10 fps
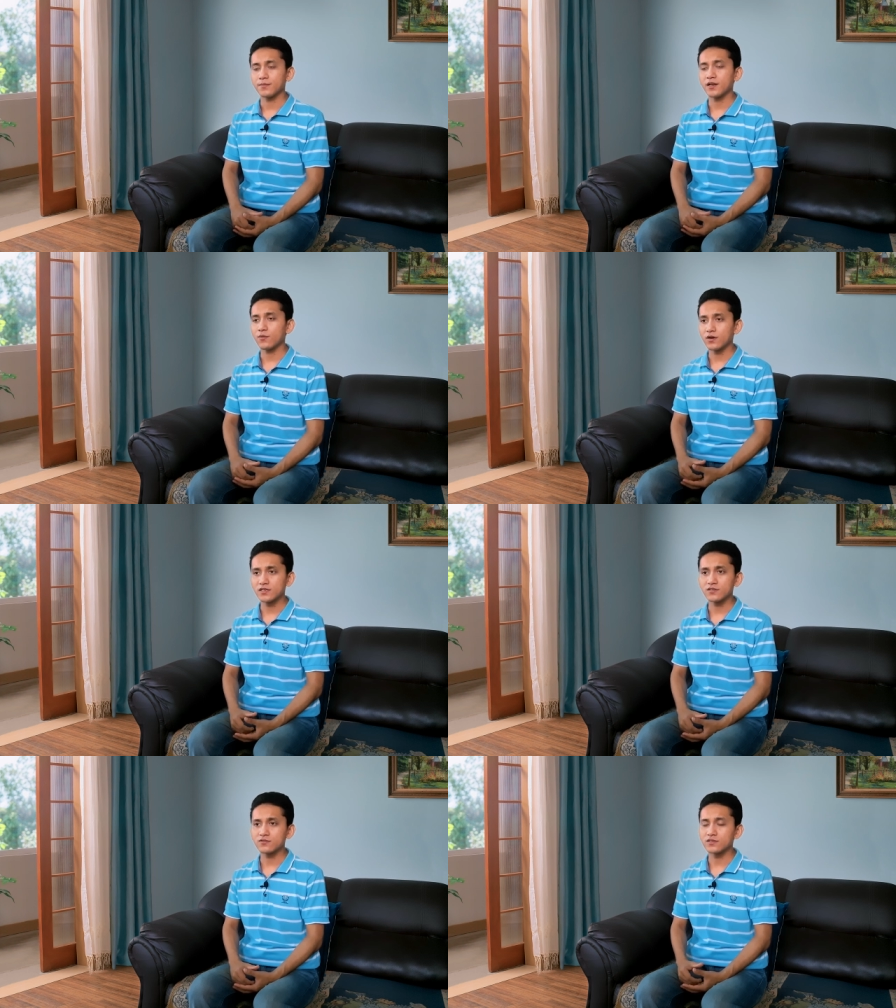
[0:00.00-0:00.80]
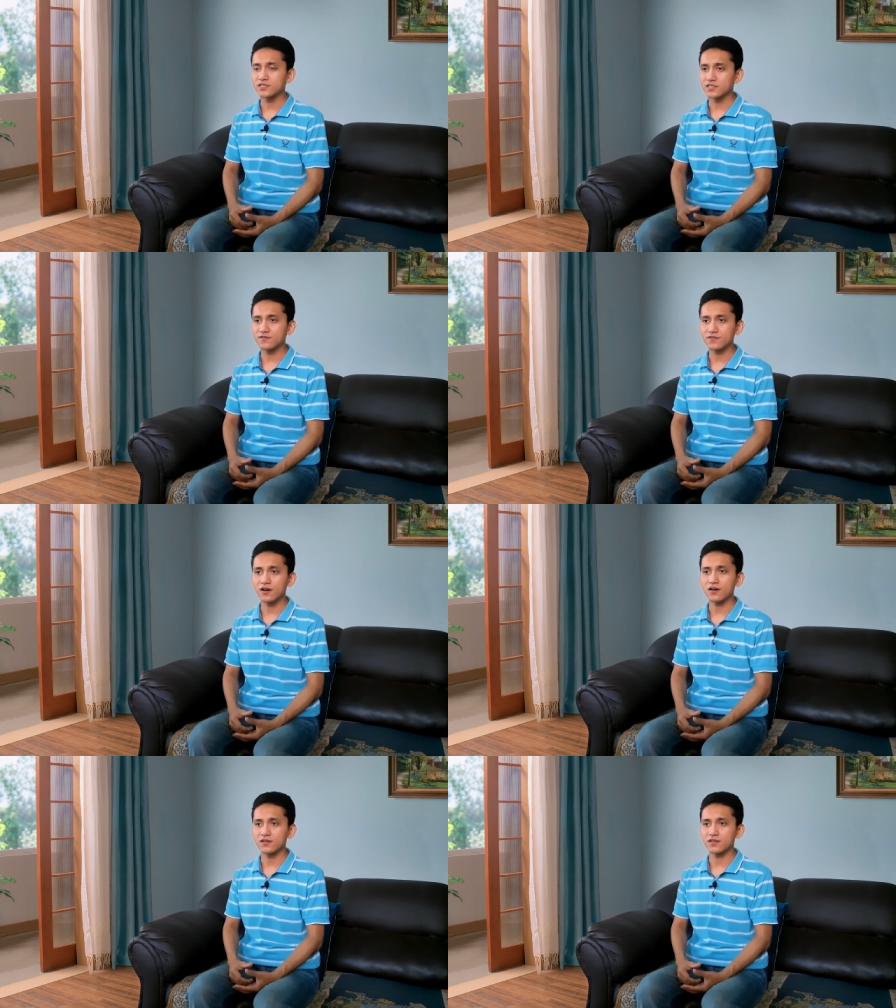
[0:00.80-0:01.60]
But I wanted to deceive
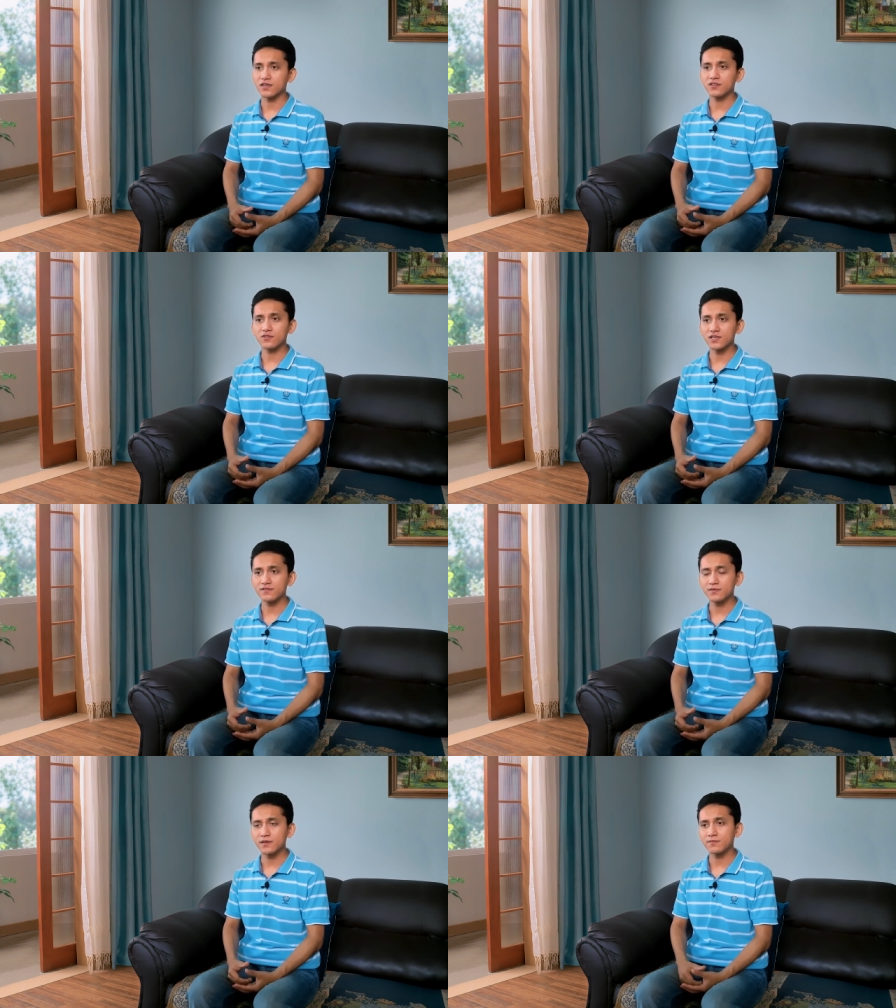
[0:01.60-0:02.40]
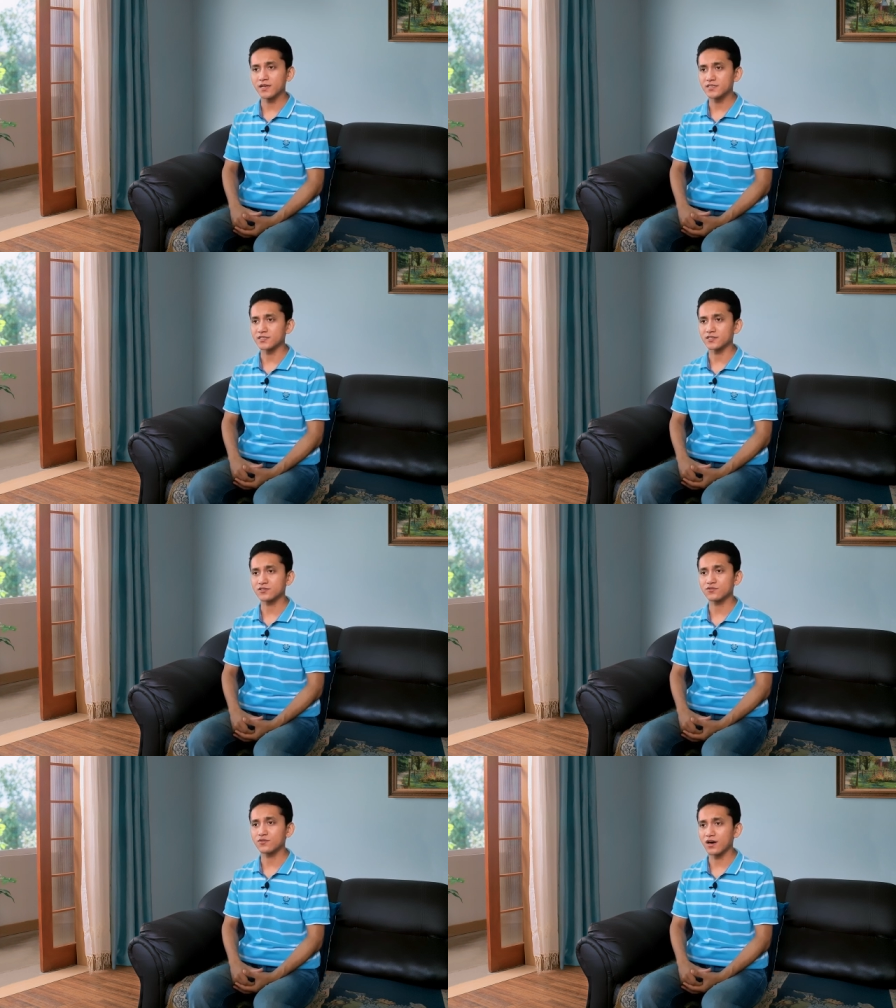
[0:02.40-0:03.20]
God into giving me
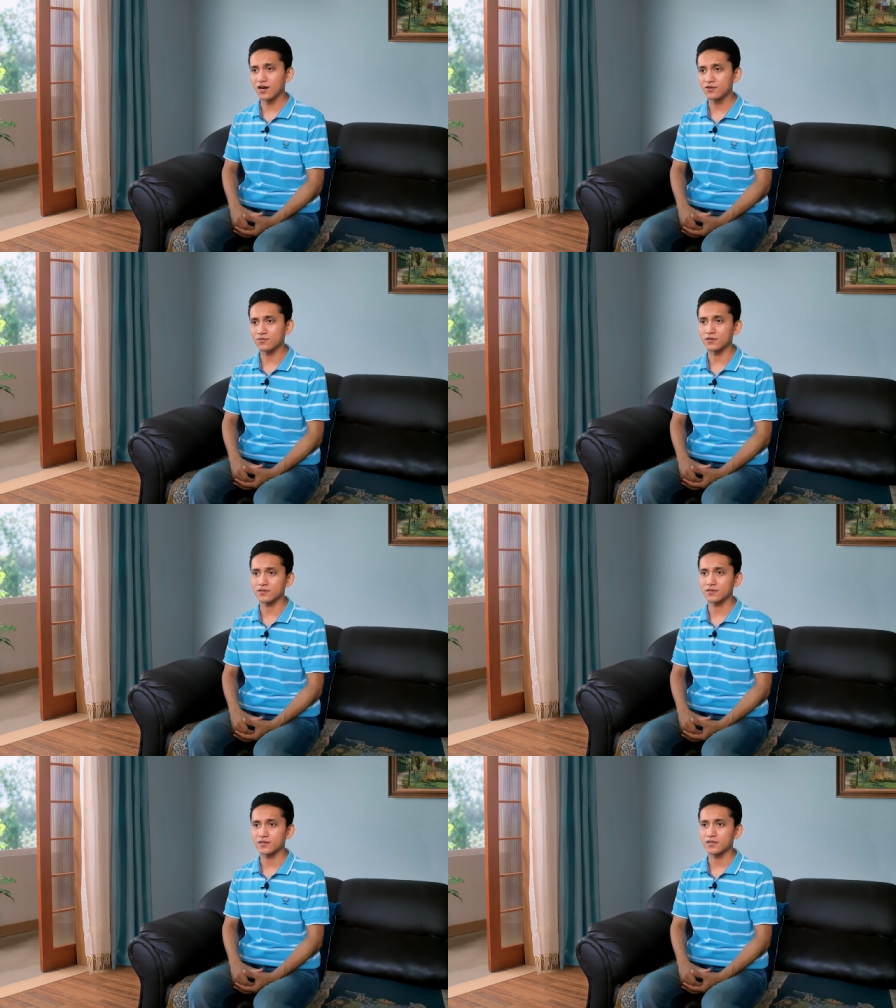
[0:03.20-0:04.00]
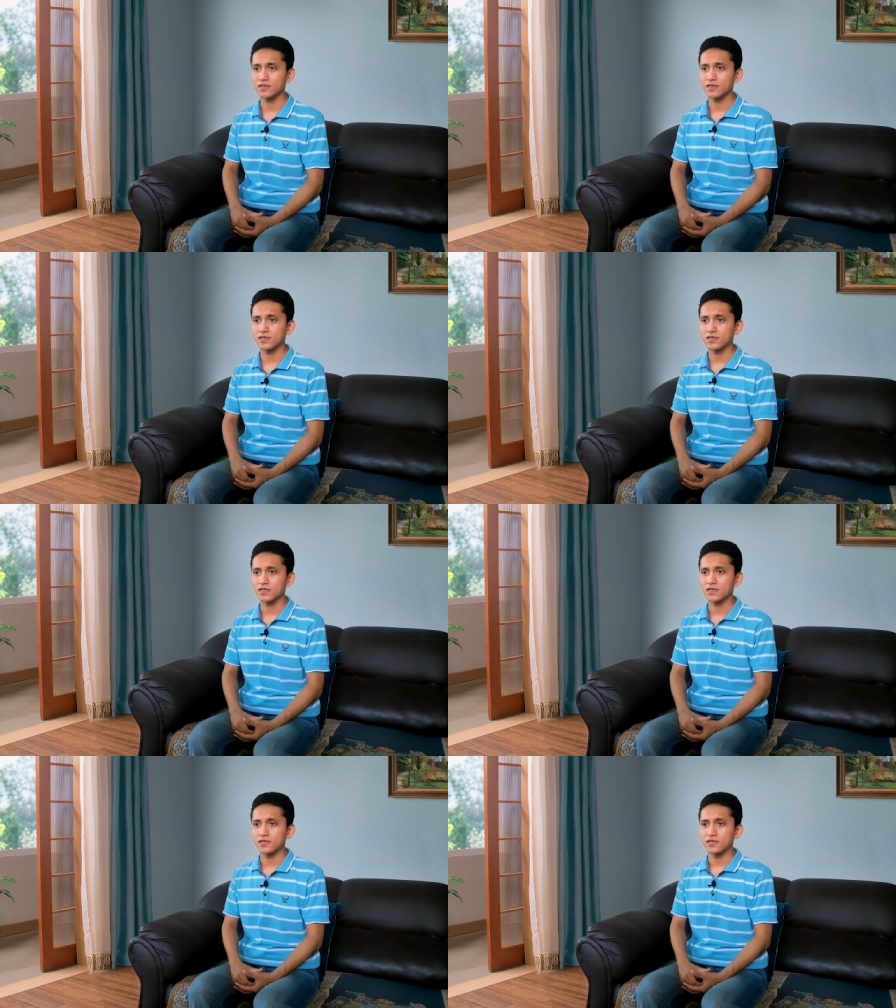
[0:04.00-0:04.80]
blessings through hard work.
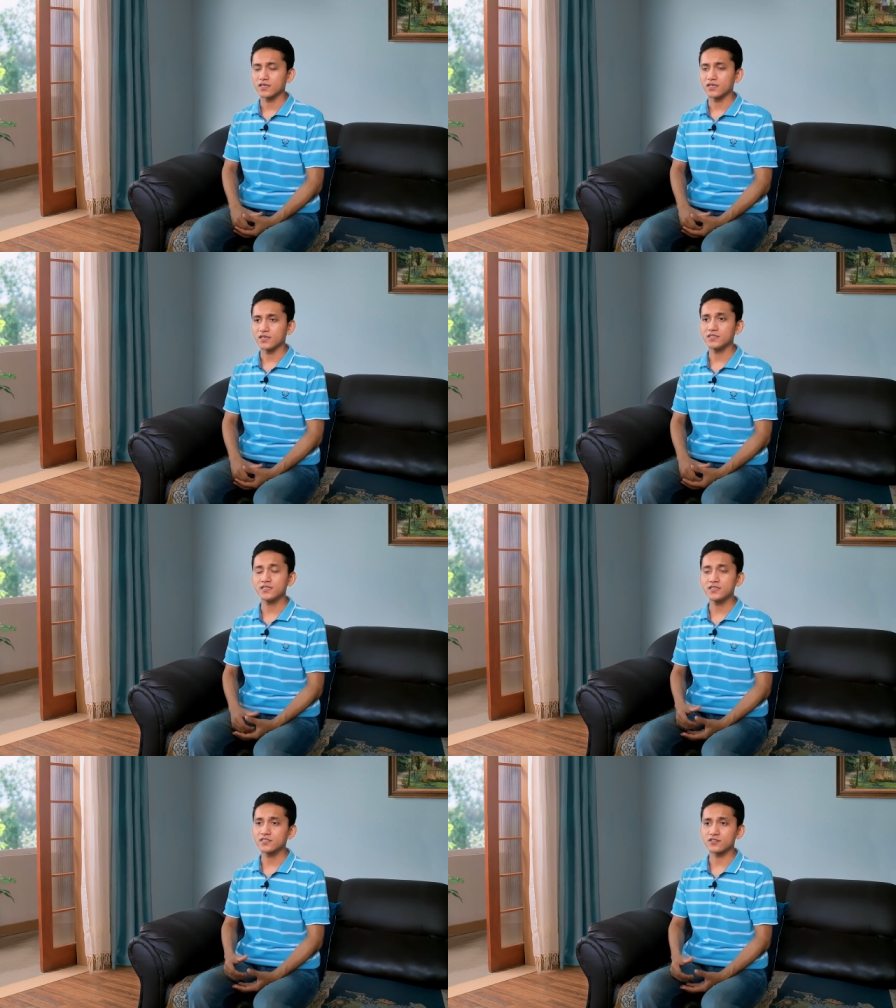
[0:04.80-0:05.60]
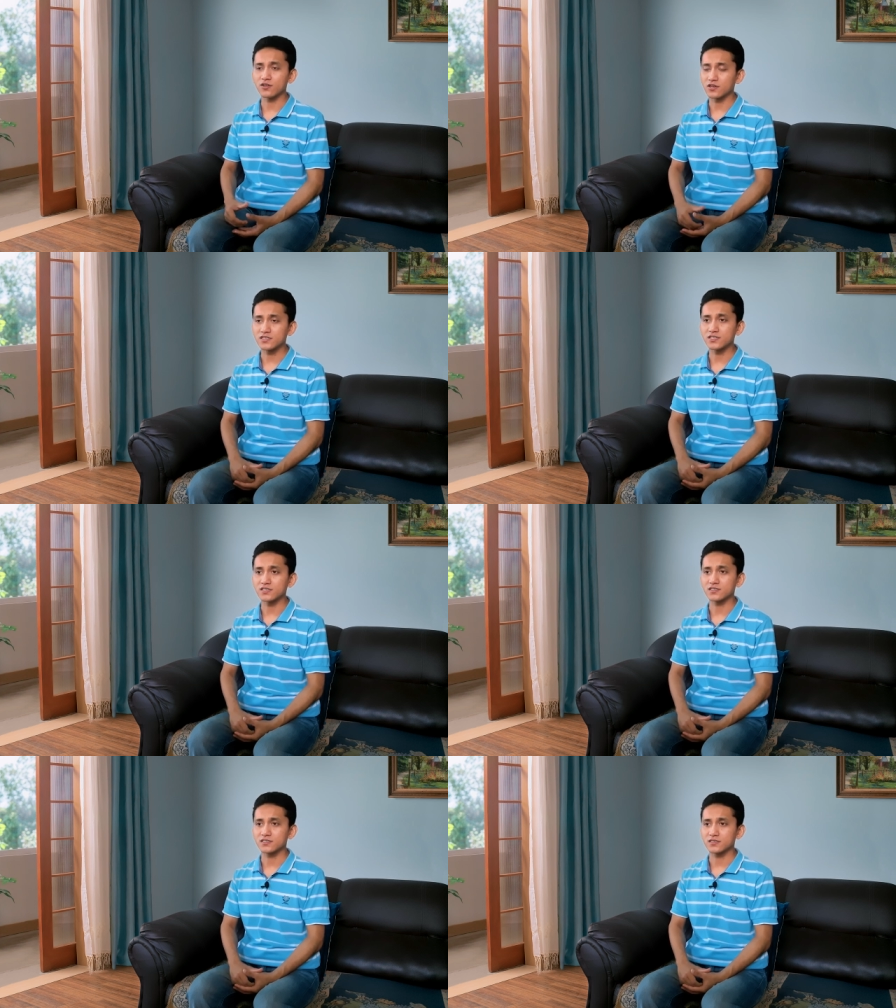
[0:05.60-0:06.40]
Isn't this
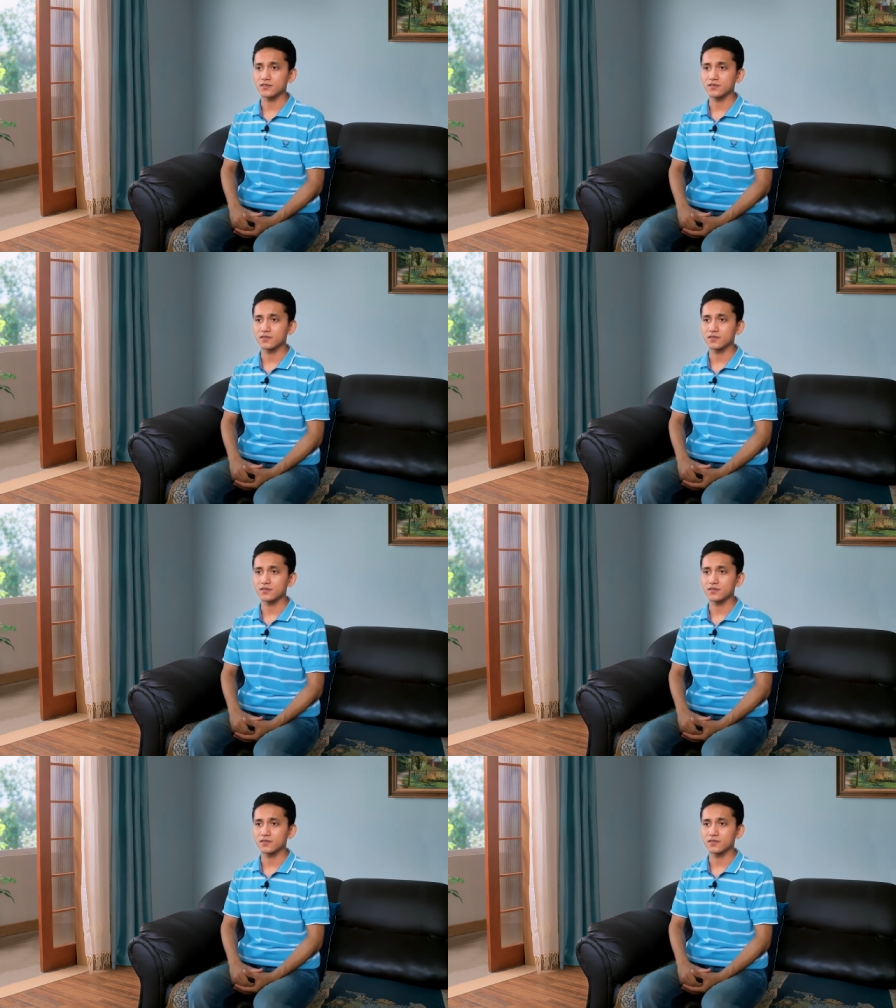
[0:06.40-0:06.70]
nonsense?